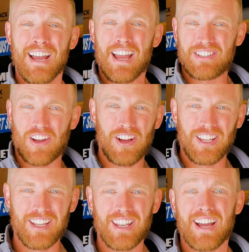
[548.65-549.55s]
It's all
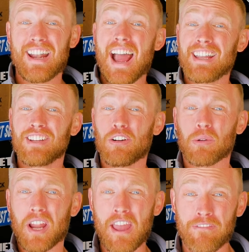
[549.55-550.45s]
online. I can go
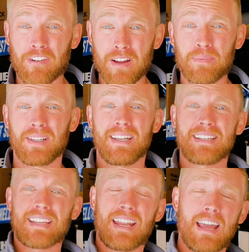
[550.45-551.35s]
wherever I
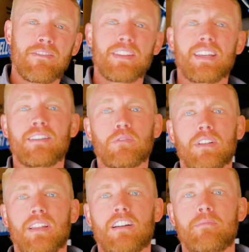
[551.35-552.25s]
please, and having that
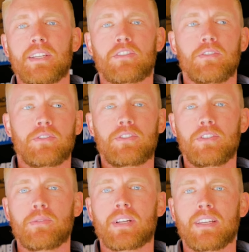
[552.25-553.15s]
will allow me to
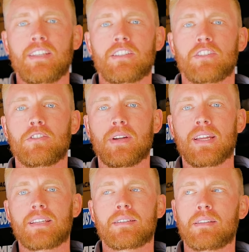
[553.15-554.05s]
do what I need to do
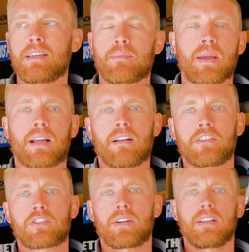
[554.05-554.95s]
and get back on
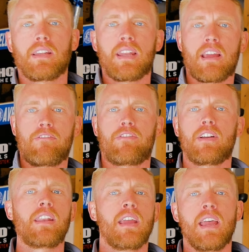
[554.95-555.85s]
the trail and have
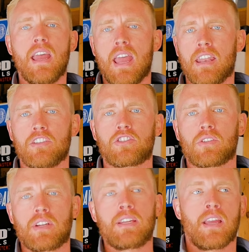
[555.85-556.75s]
fun and
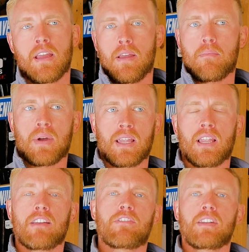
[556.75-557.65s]
enjoy my
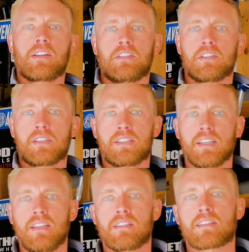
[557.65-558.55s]
life, and not just
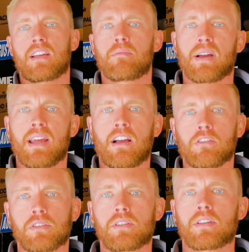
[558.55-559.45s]
sit inside my
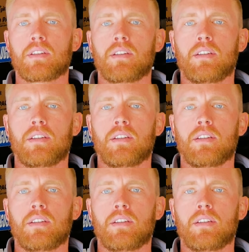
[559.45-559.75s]
house